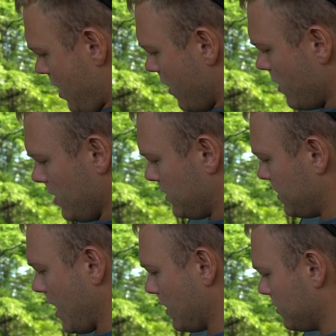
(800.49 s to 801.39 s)
And then the
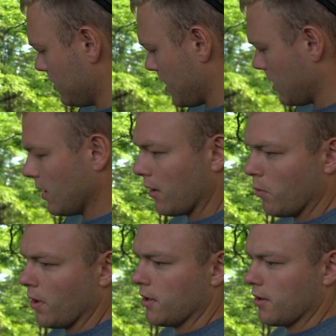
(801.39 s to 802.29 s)
stats just kind of like
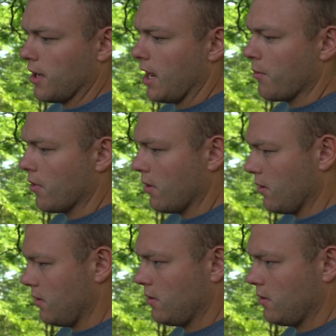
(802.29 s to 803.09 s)
what your camera,